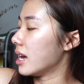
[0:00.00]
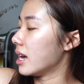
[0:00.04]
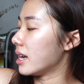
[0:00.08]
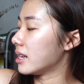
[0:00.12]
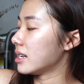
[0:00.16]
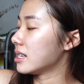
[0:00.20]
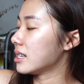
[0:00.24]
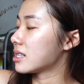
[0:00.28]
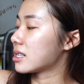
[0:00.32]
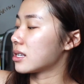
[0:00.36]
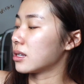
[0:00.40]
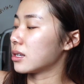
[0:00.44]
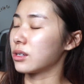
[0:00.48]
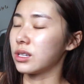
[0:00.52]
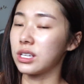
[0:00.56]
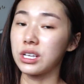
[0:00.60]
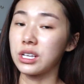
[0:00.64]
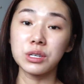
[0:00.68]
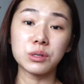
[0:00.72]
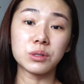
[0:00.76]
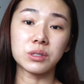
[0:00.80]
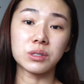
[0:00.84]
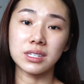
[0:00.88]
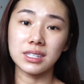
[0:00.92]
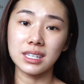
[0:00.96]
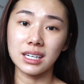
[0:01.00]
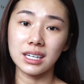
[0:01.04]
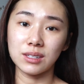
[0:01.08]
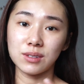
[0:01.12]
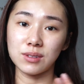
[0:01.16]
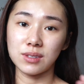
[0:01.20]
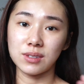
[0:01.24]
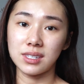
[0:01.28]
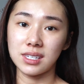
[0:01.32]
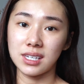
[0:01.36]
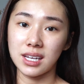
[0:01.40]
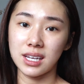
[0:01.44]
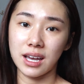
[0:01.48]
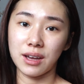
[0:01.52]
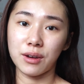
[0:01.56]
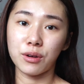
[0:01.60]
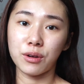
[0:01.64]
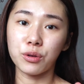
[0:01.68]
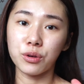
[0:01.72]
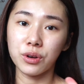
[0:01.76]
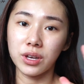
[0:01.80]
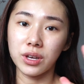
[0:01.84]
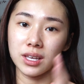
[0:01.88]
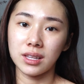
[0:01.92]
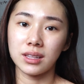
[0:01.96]
And then slowly you'll start to see I
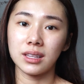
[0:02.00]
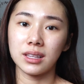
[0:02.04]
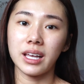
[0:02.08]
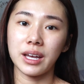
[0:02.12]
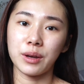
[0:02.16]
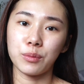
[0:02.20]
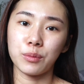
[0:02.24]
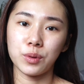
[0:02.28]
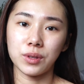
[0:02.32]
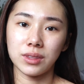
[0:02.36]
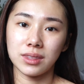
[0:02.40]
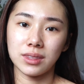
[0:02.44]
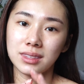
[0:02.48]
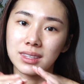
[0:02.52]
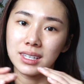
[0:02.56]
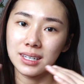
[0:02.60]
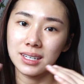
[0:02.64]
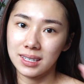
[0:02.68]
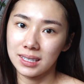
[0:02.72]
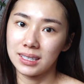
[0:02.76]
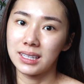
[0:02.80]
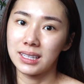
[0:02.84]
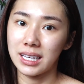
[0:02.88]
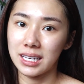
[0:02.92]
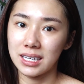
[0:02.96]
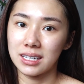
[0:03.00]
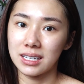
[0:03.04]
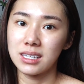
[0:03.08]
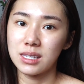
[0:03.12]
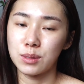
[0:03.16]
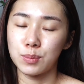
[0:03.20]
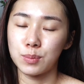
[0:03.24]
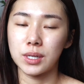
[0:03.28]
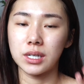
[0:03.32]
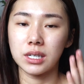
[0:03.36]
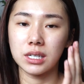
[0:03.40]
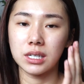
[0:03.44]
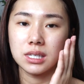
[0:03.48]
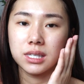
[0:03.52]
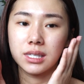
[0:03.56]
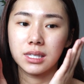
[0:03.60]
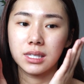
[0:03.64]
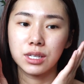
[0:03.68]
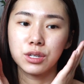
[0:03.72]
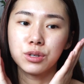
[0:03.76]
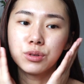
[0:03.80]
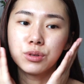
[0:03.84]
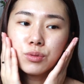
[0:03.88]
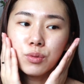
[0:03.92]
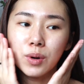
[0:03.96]
go in like with thicker layers, because
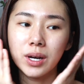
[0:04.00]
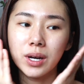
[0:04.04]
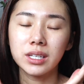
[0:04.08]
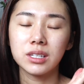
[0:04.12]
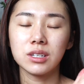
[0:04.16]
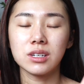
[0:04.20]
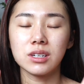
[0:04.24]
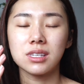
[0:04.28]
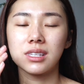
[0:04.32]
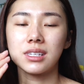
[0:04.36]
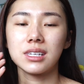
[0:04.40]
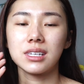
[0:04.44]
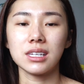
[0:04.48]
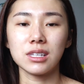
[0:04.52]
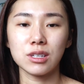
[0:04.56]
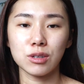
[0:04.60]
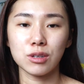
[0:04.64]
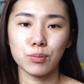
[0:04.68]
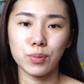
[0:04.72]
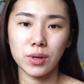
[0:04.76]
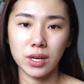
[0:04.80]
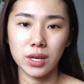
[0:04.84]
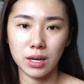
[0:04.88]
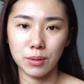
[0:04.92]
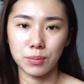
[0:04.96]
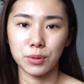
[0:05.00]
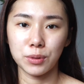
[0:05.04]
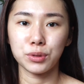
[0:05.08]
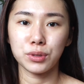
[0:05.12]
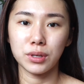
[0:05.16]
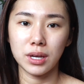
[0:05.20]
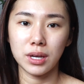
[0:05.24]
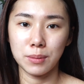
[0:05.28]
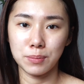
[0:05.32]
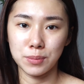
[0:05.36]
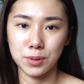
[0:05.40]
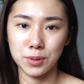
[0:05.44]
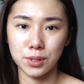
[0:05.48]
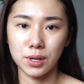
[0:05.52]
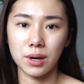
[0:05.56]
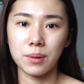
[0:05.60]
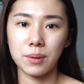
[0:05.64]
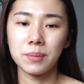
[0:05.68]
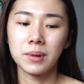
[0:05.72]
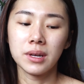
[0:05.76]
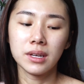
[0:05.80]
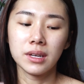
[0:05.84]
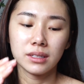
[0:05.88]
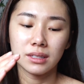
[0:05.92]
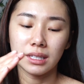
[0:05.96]
you want your skin to be able to absorb
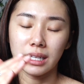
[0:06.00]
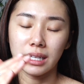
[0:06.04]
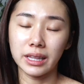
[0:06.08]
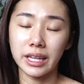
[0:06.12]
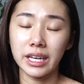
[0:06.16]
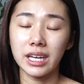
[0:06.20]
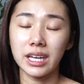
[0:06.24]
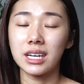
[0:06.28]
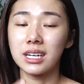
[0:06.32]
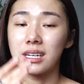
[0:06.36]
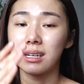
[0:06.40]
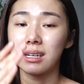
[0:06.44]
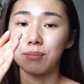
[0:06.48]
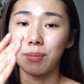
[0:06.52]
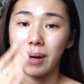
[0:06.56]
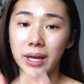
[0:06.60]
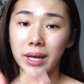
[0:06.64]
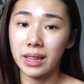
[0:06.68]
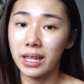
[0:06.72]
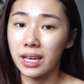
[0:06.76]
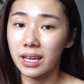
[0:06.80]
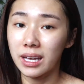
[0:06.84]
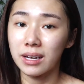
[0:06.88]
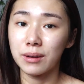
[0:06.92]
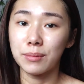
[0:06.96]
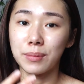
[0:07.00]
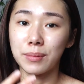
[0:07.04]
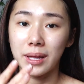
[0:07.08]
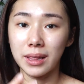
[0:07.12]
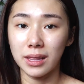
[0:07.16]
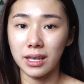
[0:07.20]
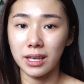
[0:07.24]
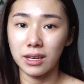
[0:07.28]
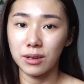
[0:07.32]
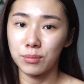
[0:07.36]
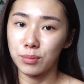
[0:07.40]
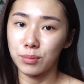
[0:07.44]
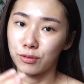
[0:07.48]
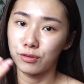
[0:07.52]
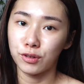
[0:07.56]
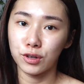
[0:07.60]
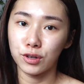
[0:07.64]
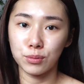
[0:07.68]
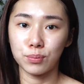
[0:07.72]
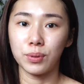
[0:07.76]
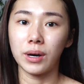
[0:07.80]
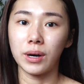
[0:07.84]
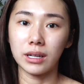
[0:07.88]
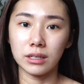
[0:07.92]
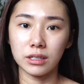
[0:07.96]
the layer by layer by layer before
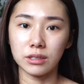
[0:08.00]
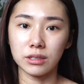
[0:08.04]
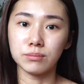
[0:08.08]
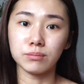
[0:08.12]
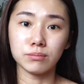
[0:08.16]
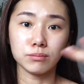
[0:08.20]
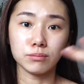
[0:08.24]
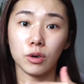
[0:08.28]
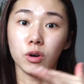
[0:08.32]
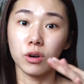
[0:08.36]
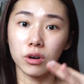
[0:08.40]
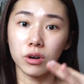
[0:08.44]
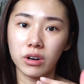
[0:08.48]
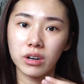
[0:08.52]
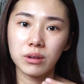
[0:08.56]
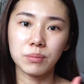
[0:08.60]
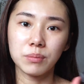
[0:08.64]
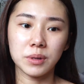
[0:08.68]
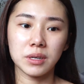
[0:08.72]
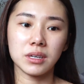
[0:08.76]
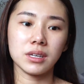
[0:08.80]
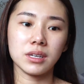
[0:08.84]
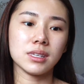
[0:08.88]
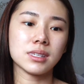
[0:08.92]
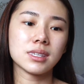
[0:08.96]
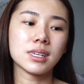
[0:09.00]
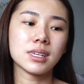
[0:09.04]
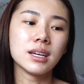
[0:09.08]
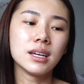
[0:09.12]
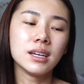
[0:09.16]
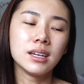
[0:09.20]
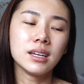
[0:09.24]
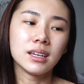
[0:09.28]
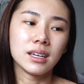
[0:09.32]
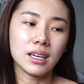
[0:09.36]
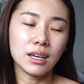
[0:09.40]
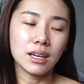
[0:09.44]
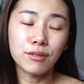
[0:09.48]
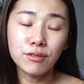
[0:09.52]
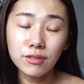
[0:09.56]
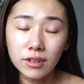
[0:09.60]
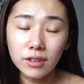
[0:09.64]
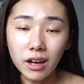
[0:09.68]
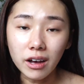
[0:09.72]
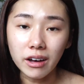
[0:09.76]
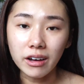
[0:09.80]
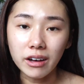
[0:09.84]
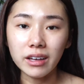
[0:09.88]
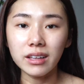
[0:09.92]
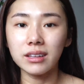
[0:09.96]
you pile on more, because if
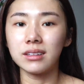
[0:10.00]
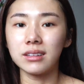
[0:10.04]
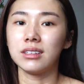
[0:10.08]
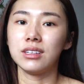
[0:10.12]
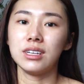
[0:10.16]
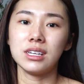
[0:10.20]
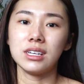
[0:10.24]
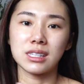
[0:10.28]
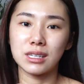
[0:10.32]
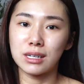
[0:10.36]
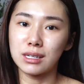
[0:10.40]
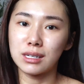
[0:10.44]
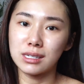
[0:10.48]
not, it's